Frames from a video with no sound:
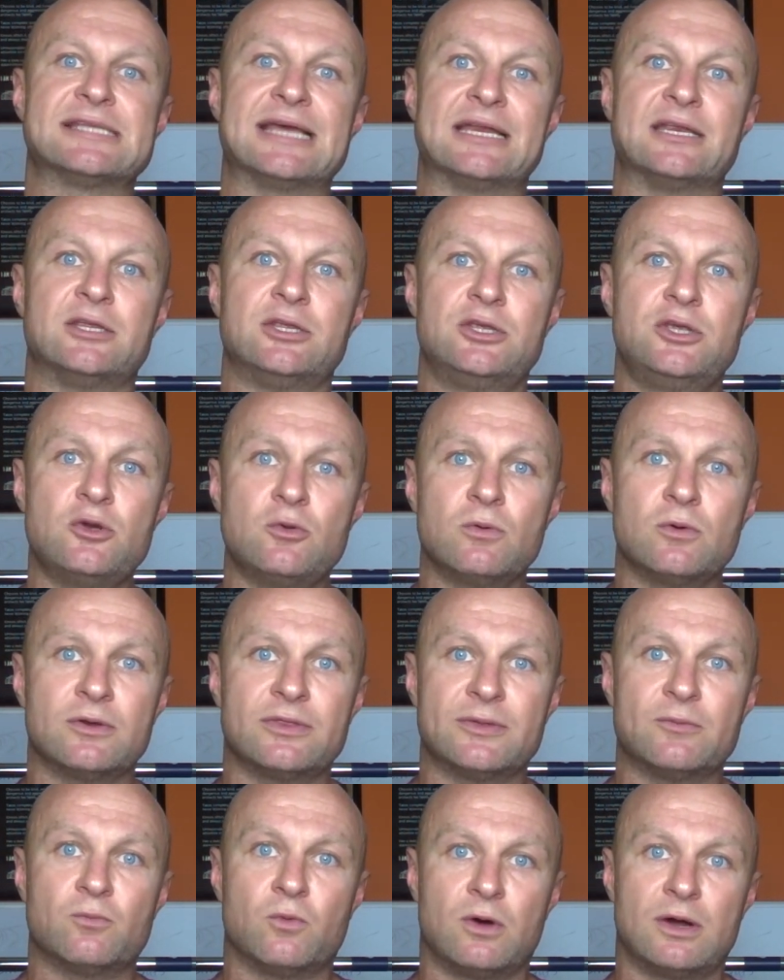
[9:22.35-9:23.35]
that you are
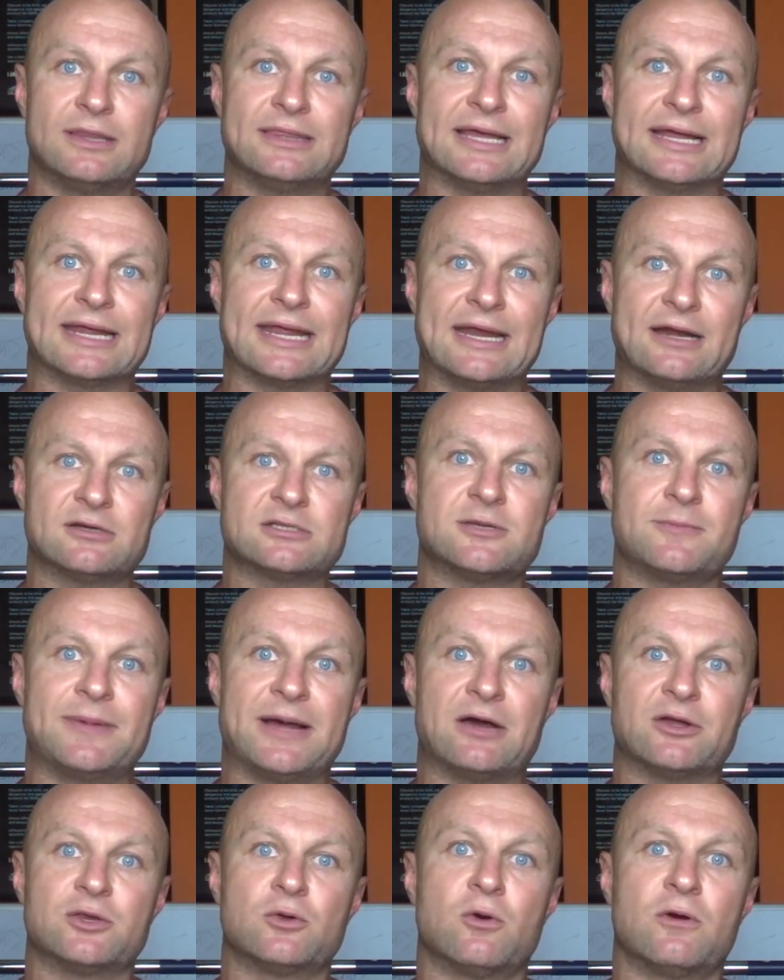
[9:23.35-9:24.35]
the one that cares
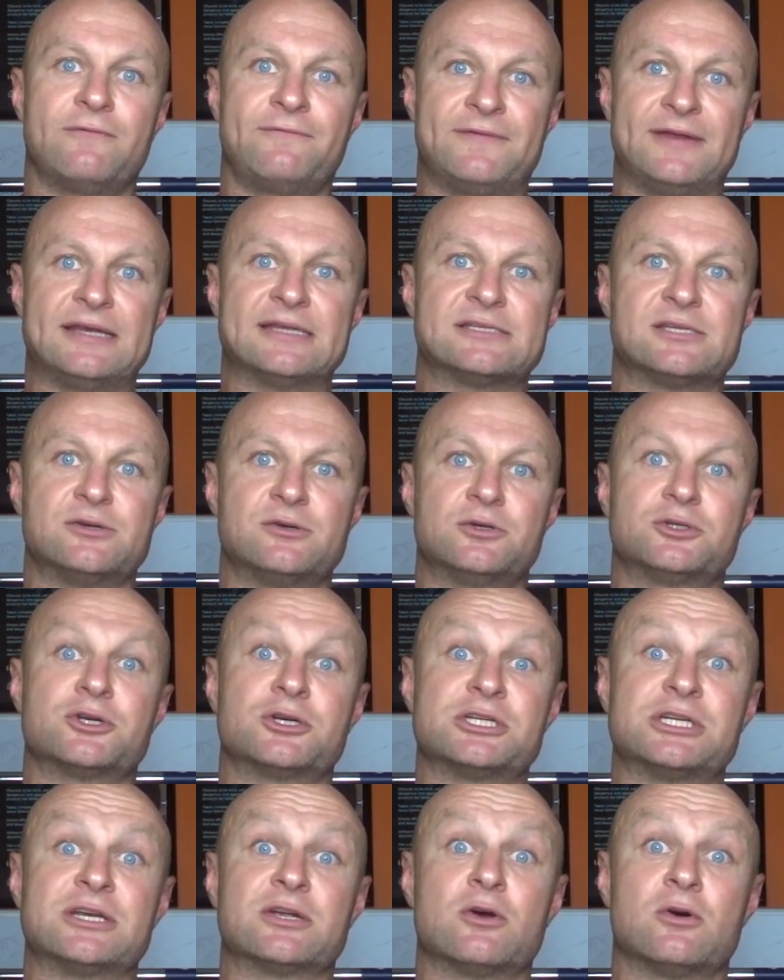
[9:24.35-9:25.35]
about your fitness and
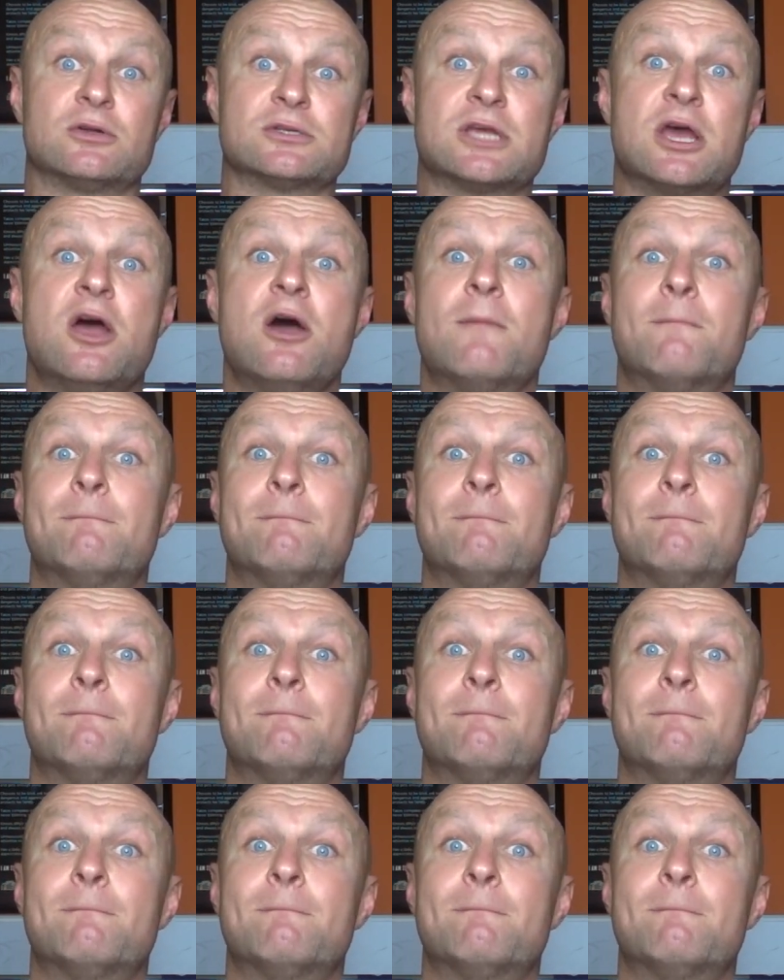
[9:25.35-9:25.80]
nutrition goals